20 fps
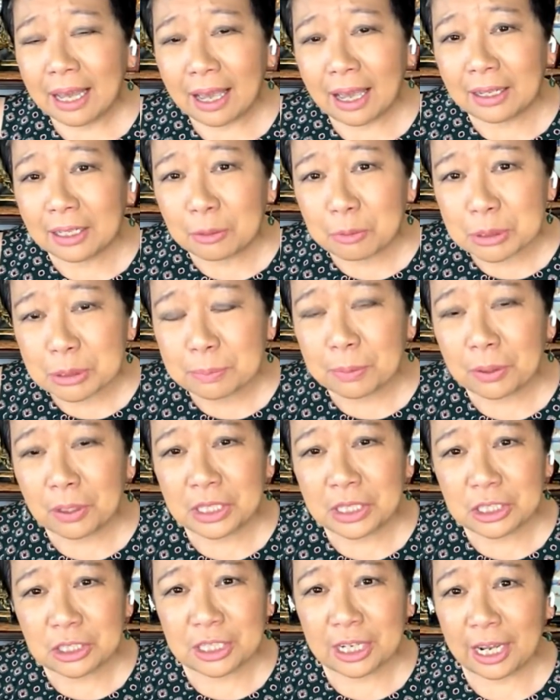And I was
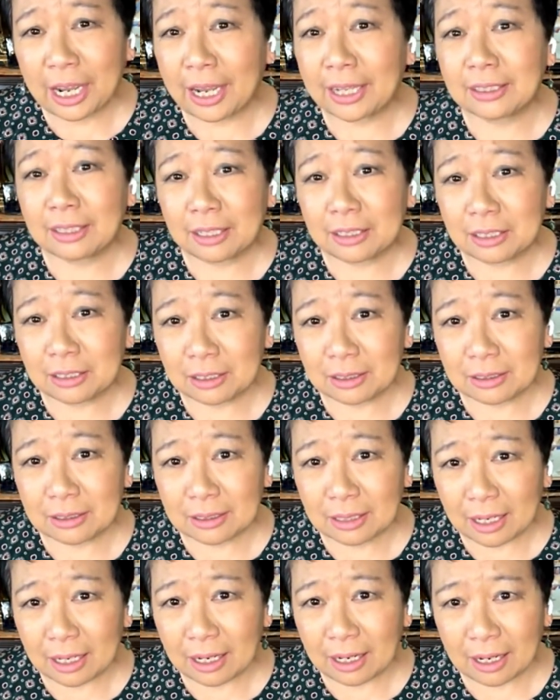born in China
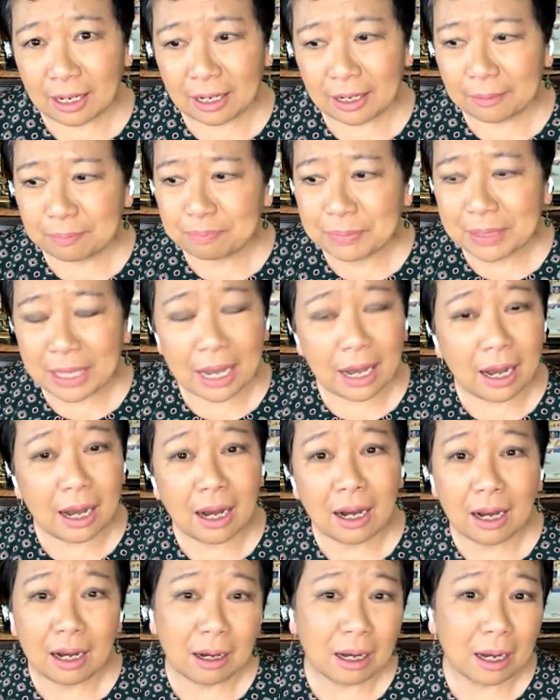in
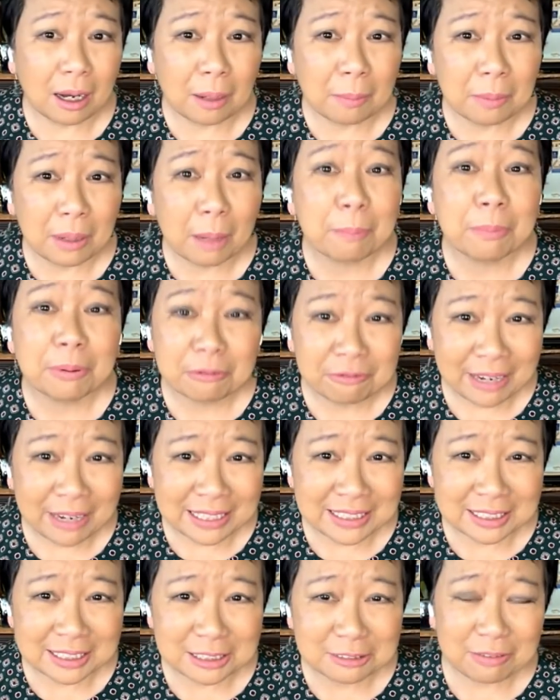a
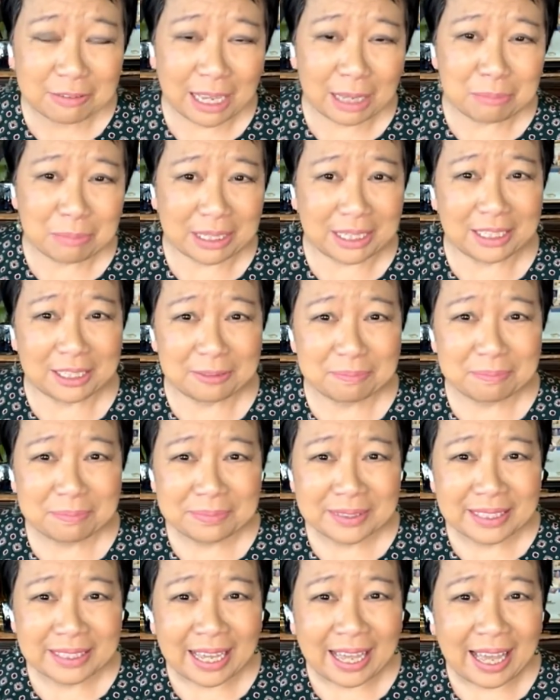professor's family.
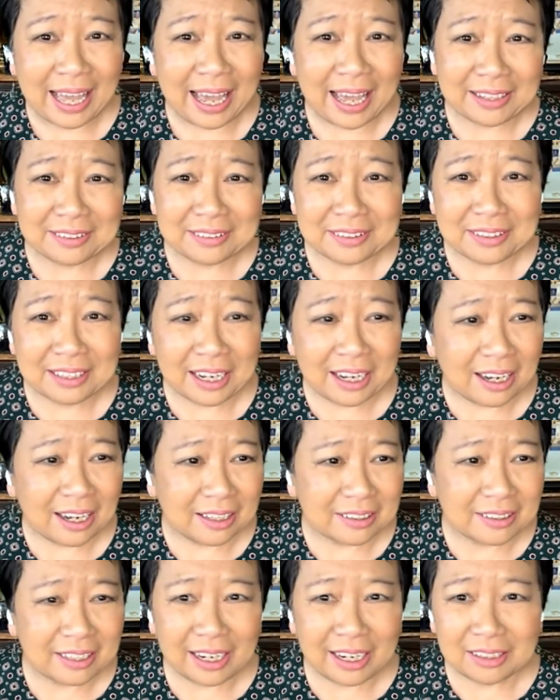
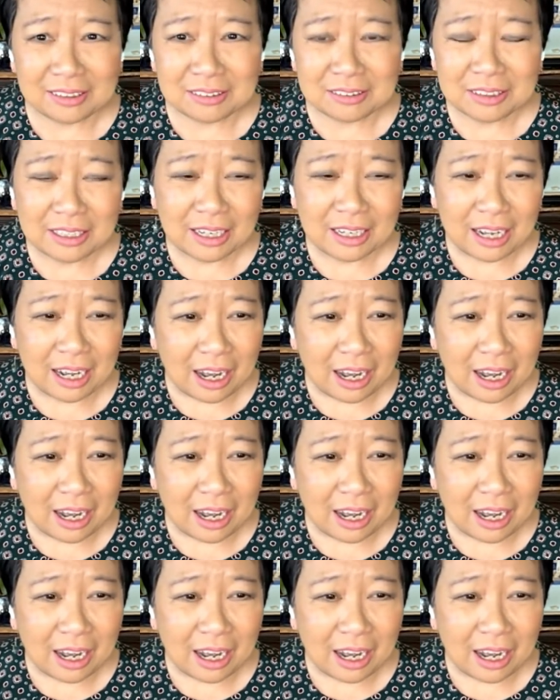And